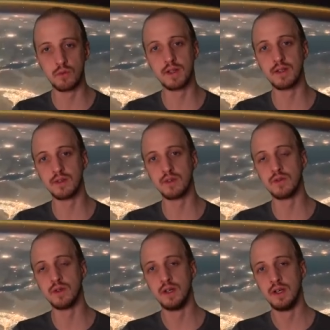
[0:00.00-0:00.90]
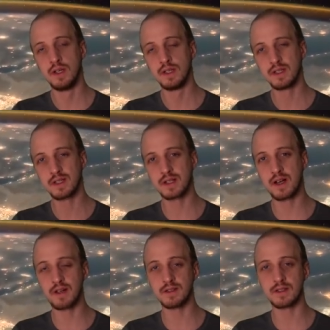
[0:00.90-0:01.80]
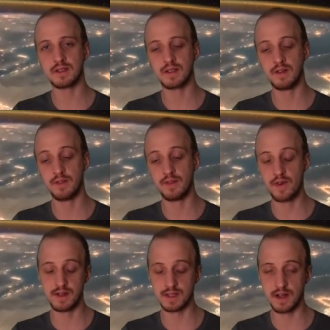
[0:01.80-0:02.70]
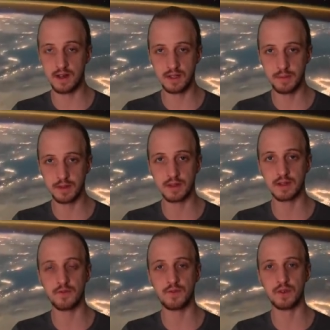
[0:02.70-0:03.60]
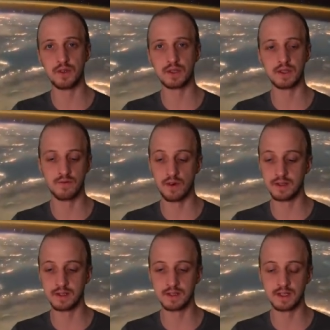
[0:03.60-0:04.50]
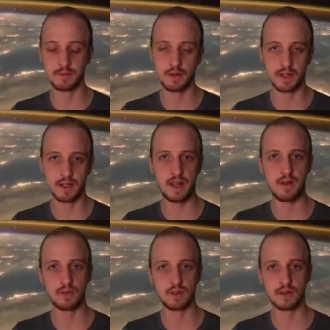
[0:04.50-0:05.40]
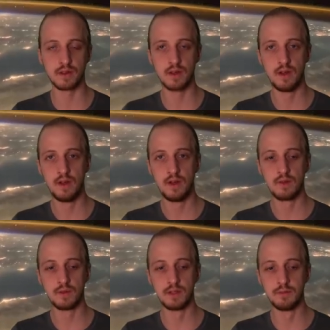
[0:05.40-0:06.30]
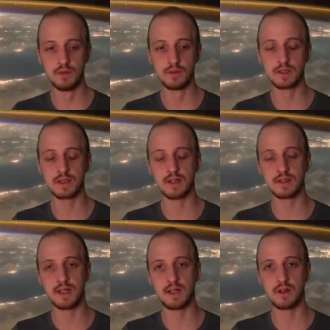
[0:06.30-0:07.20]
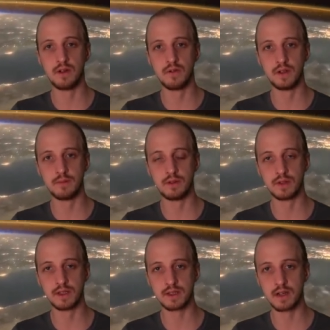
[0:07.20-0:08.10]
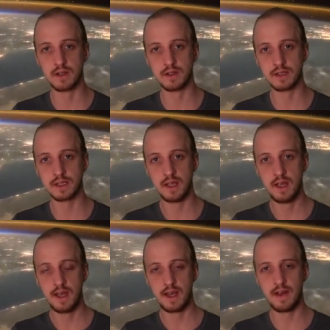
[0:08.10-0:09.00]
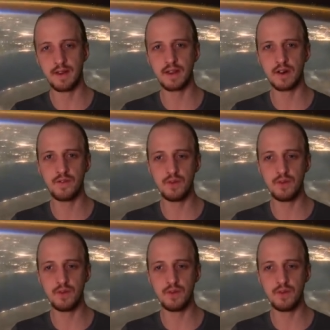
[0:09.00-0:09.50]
window starts at the very start of the month at the 1st and runs until about the 11th, when the moon will start taking over the morning skies. And then there are